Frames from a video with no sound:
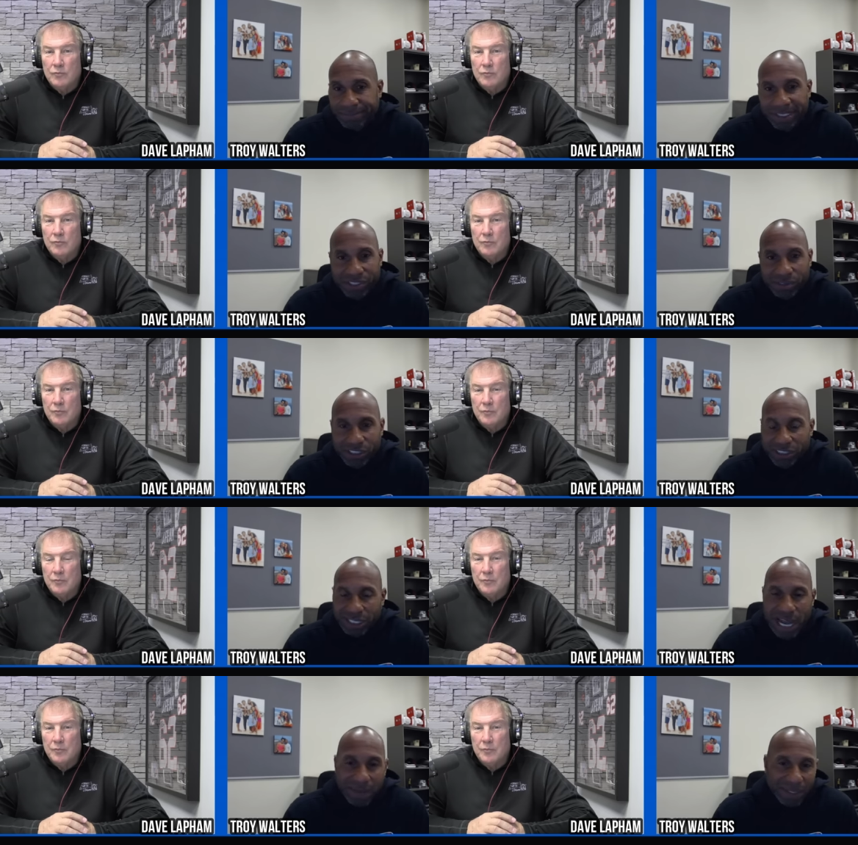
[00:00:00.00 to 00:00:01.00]
Speaker 1: and so just
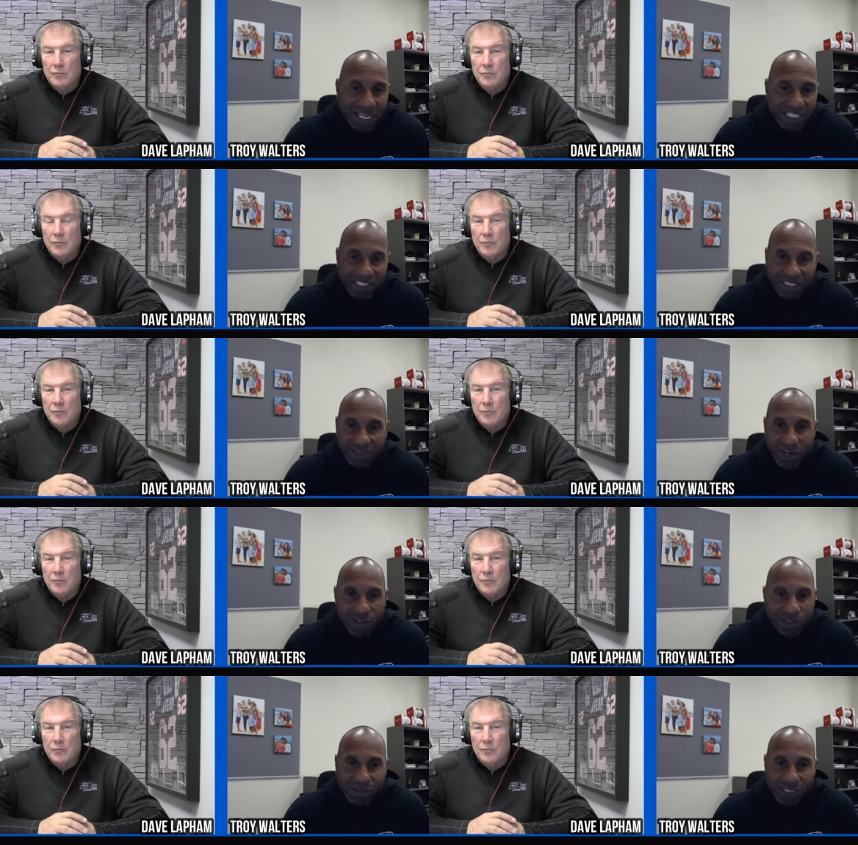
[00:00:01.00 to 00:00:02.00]
a combination of
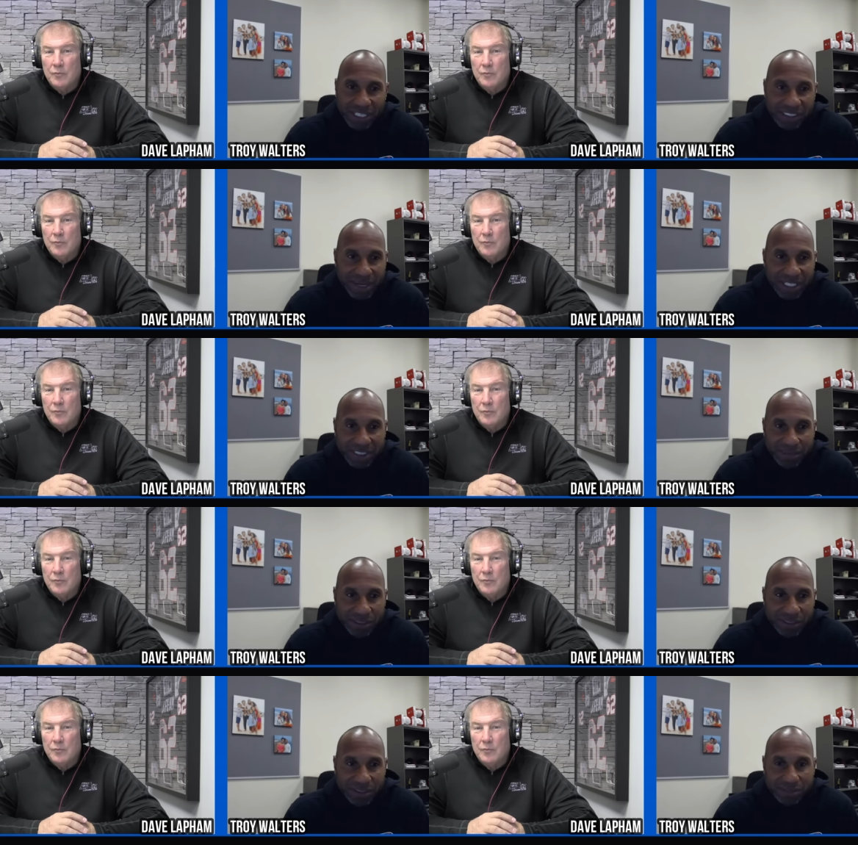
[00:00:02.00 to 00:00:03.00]
all those things makes
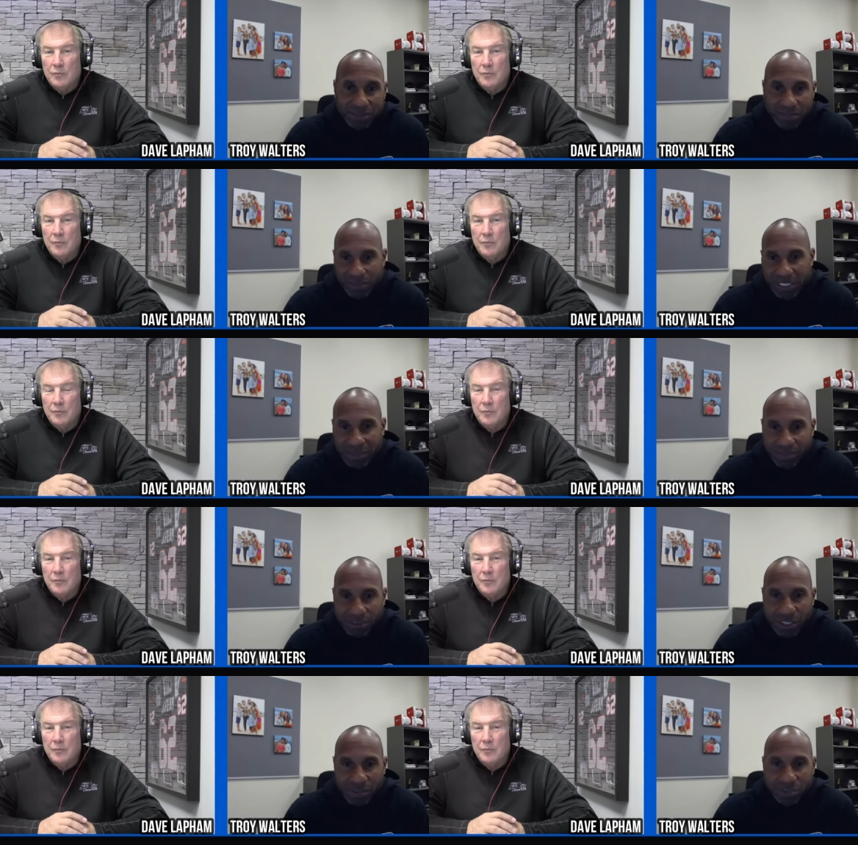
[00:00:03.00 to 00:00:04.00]
him a makes him a
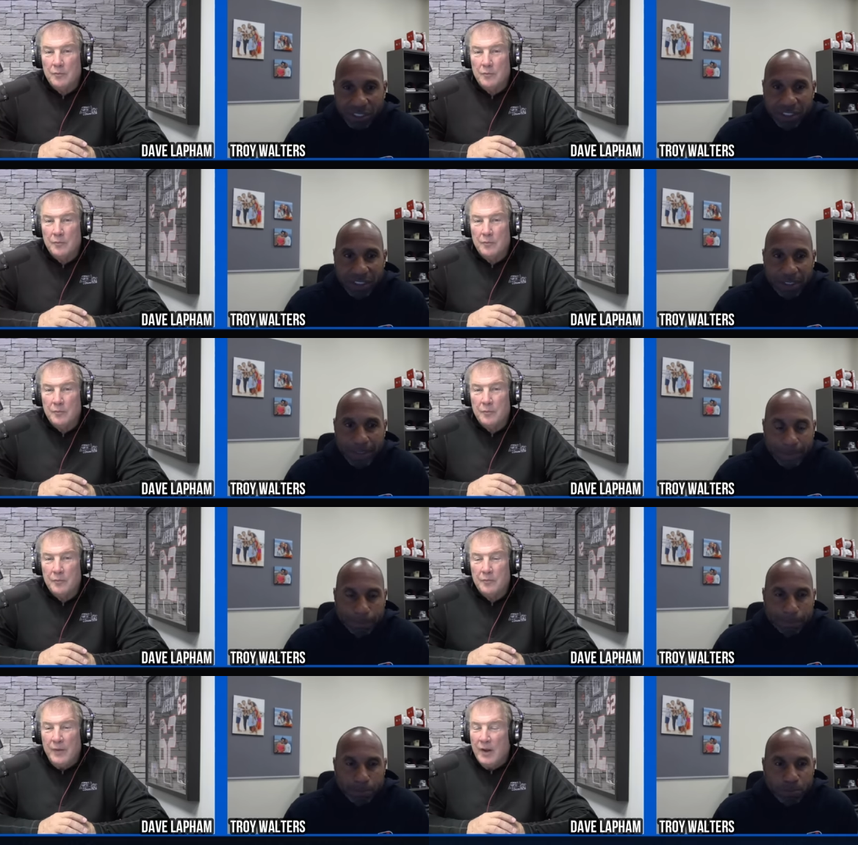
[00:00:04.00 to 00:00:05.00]
special player.
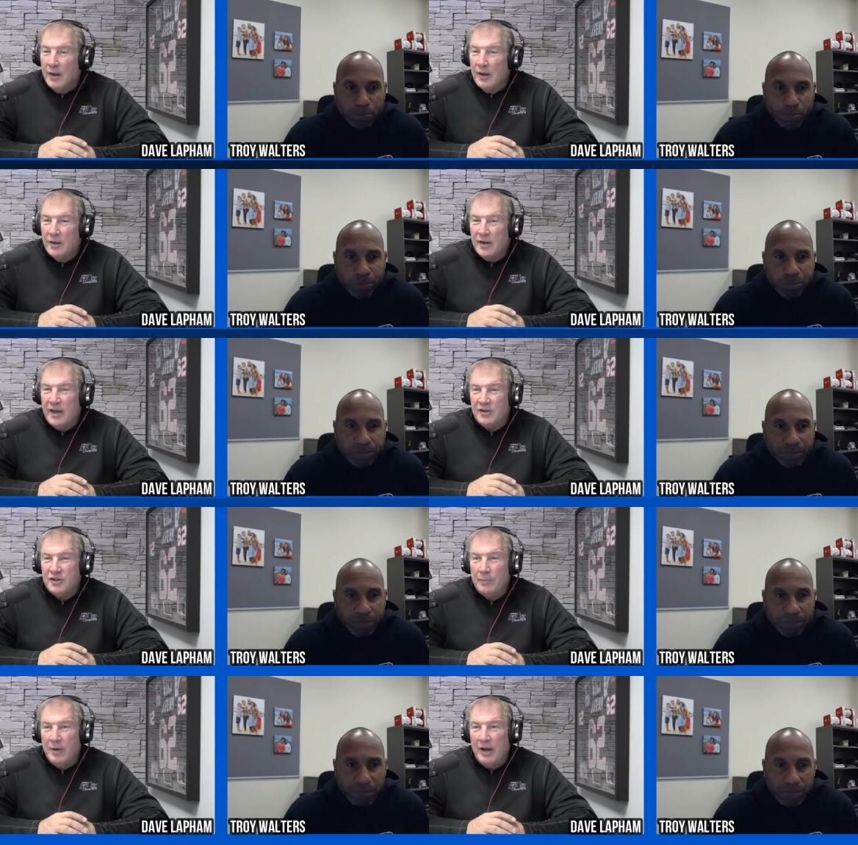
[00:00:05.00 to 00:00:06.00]
Speaker 2: The catch he
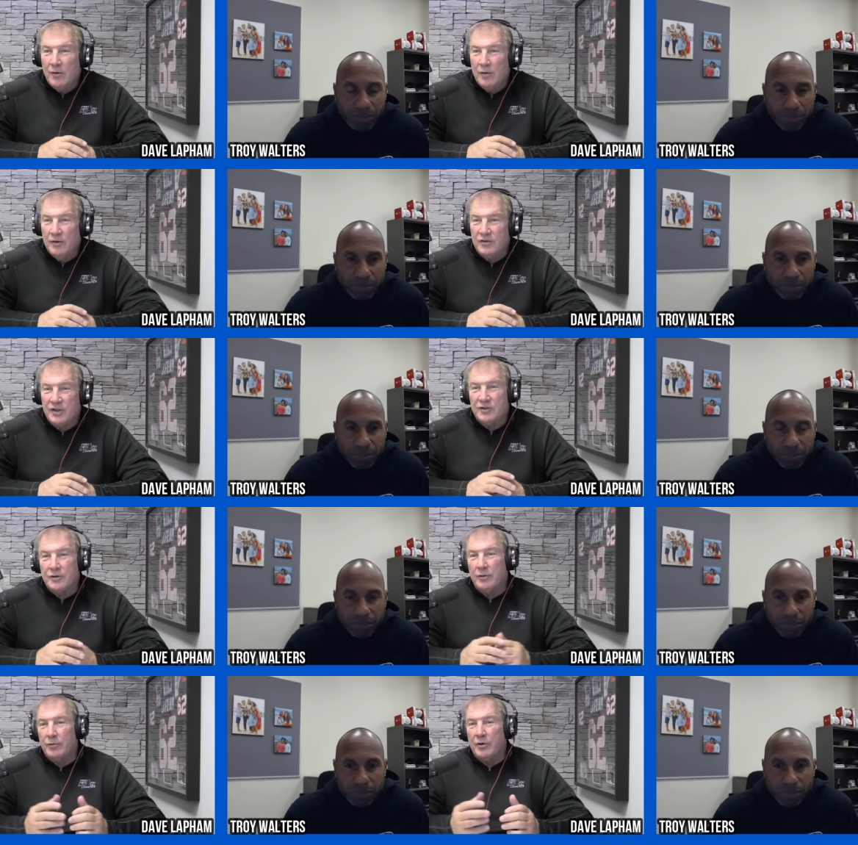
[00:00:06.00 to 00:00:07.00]
made on the
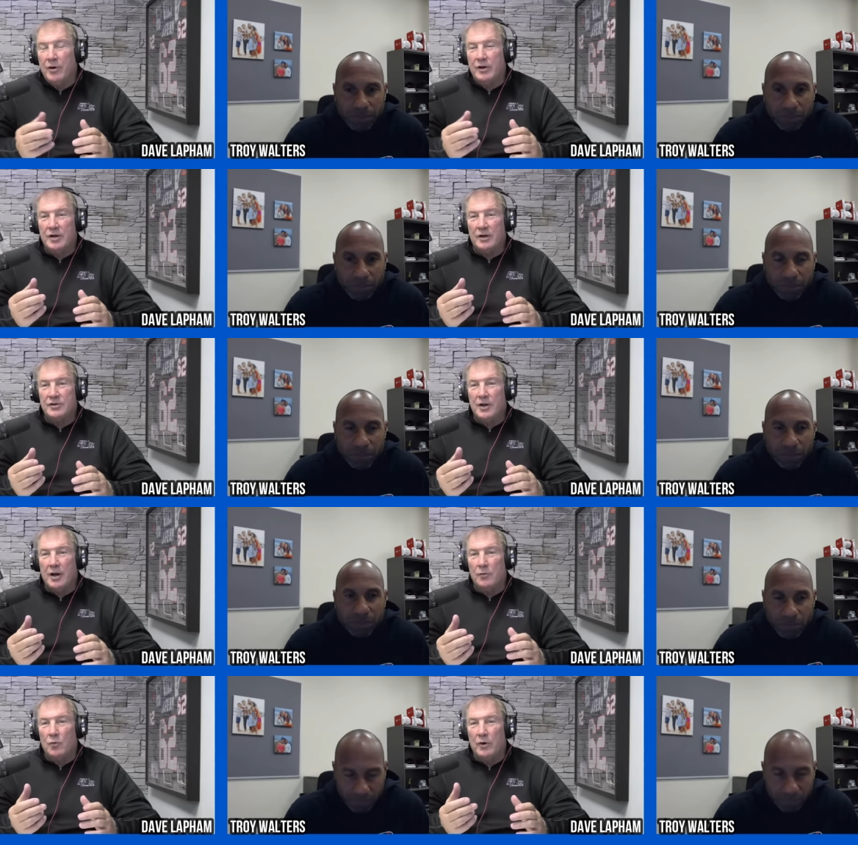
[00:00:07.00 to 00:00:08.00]
63 yard
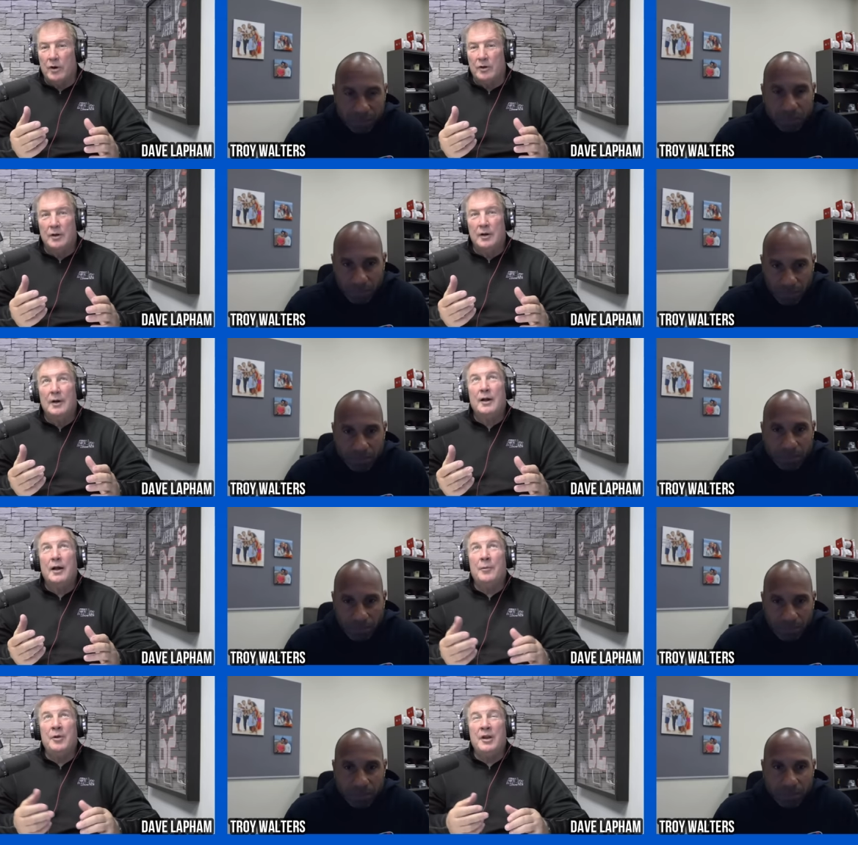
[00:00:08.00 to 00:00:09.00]
touchdown where
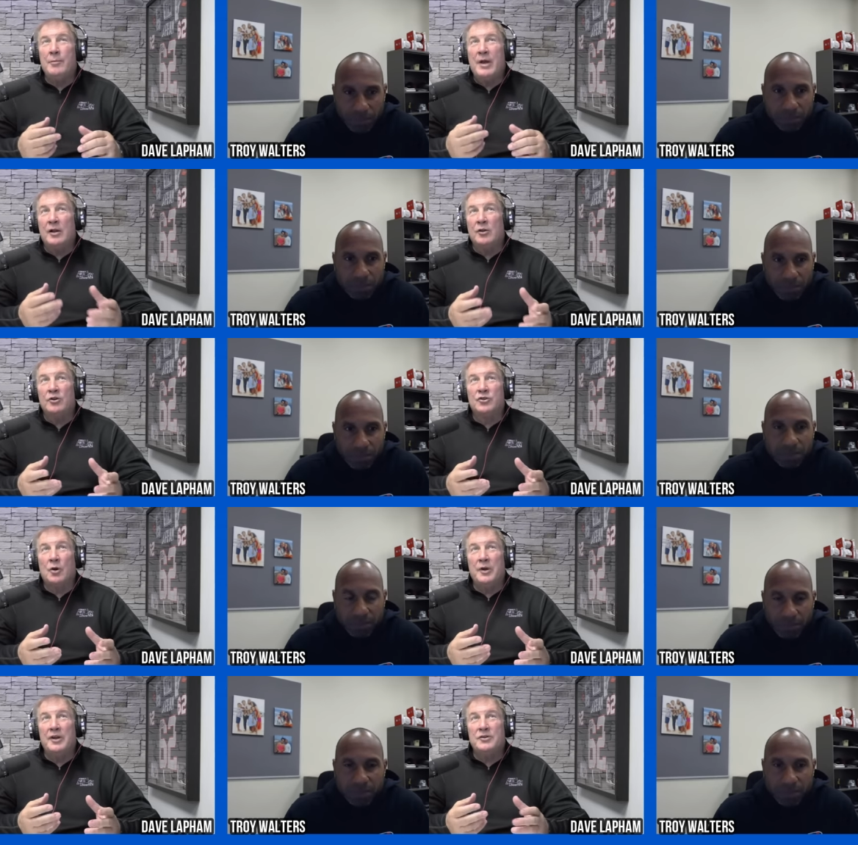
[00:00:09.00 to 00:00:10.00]
I mean, he made it look so
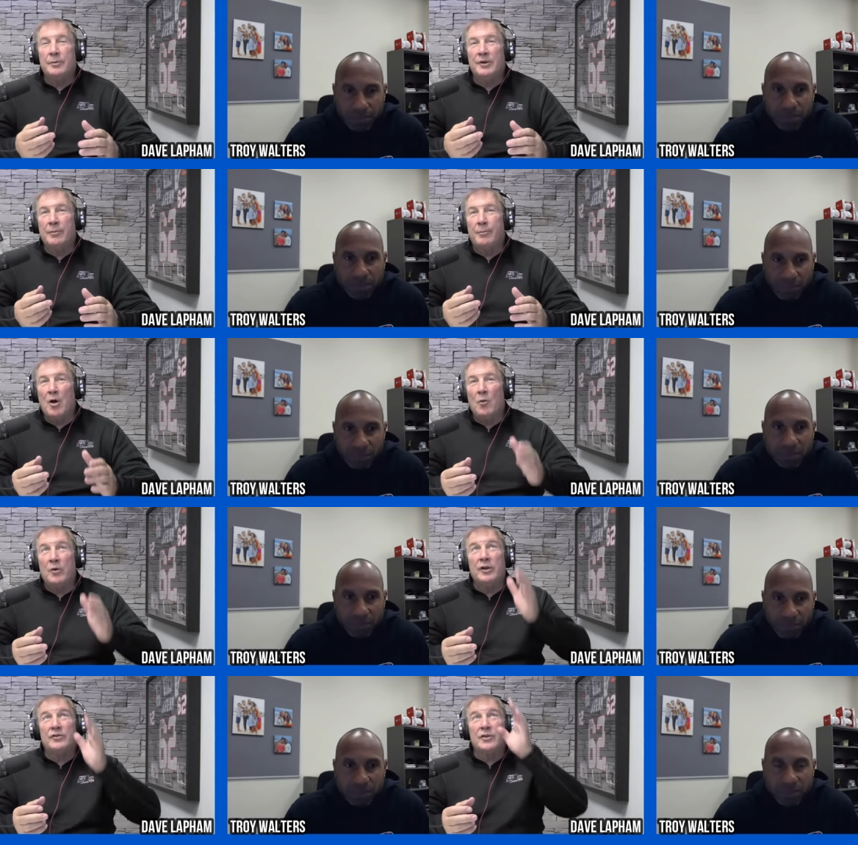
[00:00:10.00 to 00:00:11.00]
easy, but the ball when
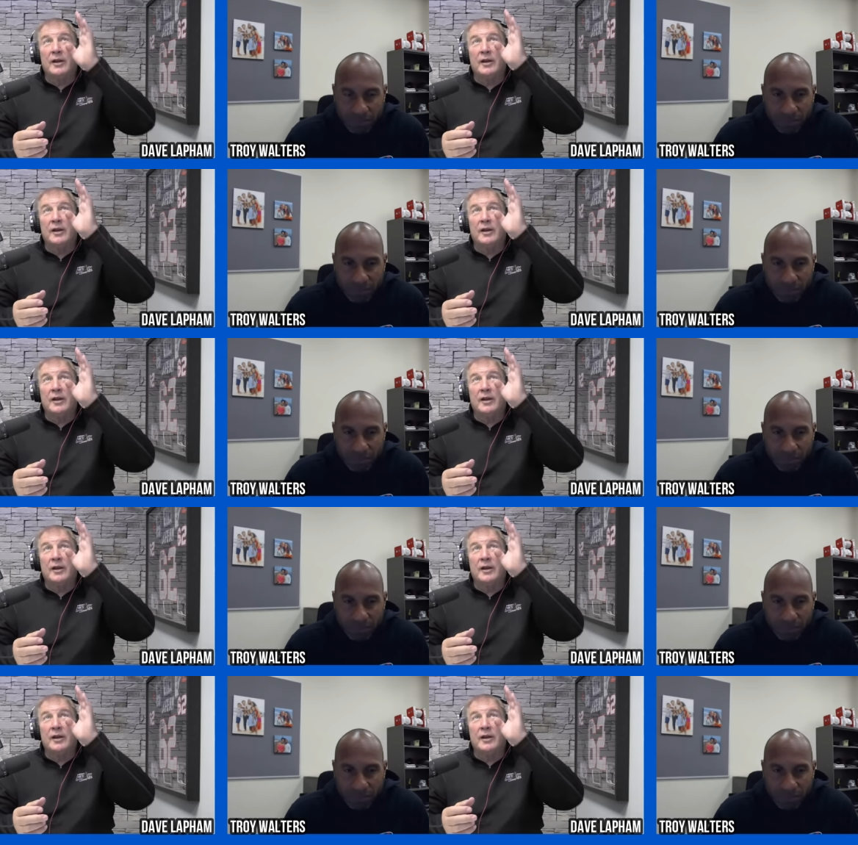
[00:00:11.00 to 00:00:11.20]
it's like